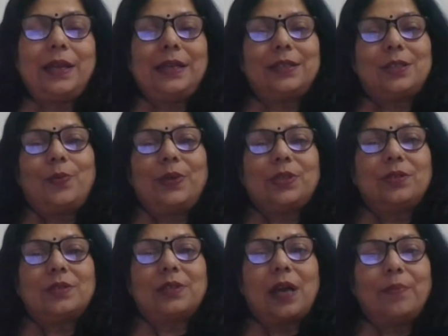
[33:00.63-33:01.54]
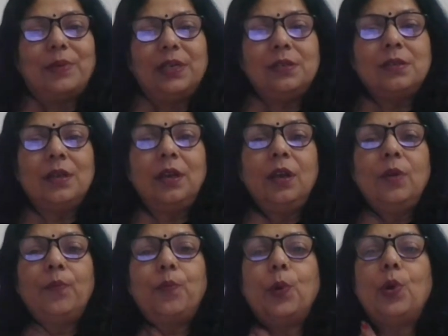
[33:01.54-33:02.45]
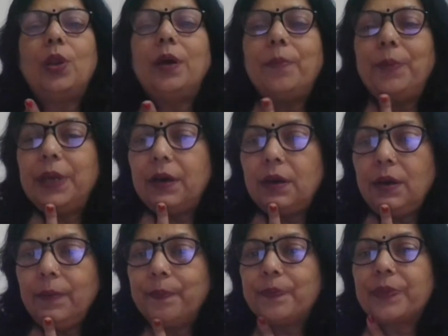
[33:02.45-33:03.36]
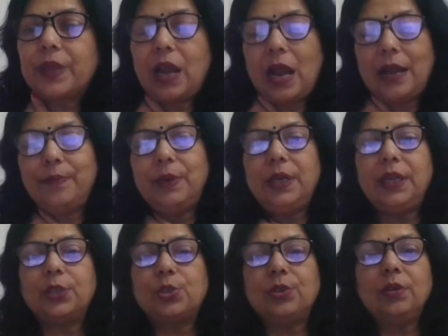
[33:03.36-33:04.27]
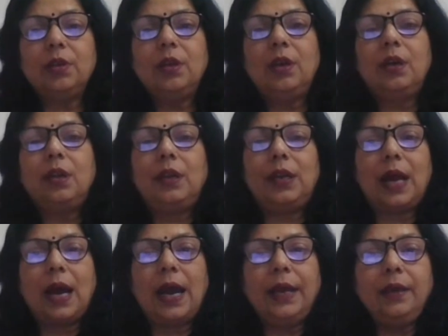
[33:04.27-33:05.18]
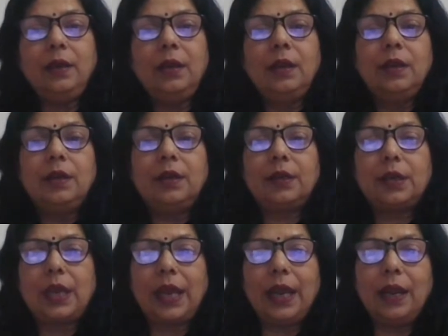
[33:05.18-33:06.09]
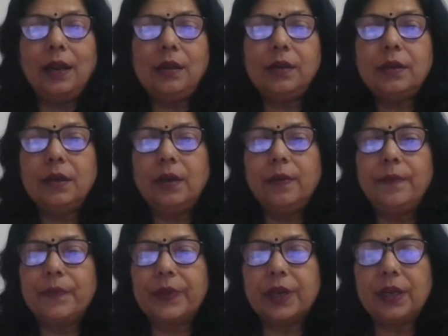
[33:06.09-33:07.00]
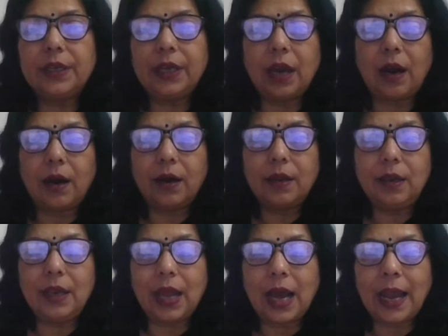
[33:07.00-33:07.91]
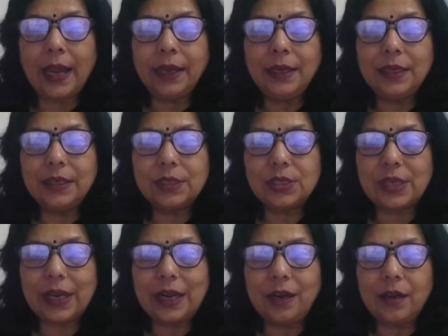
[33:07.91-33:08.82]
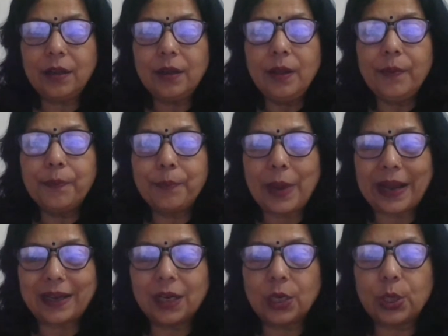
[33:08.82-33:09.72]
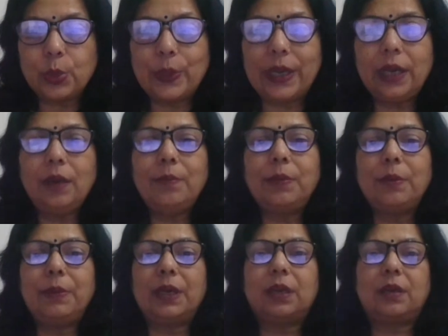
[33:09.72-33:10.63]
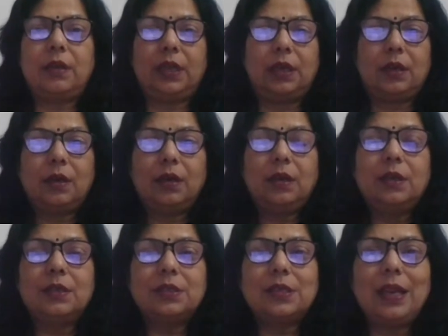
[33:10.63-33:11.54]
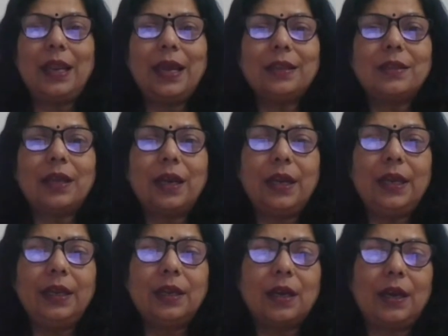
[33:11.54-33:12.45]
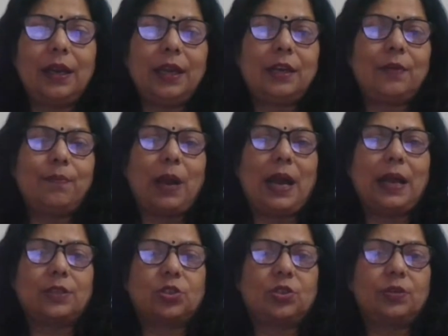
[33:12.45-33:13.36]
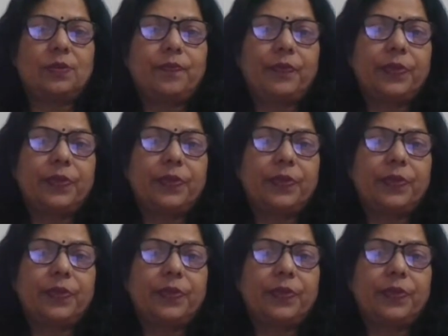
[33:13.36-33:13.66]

and estivation summers, polar bear, hibernation, lion, tailed, yeah, lion is tailed, macaque, mimicry. Select the incorrect match.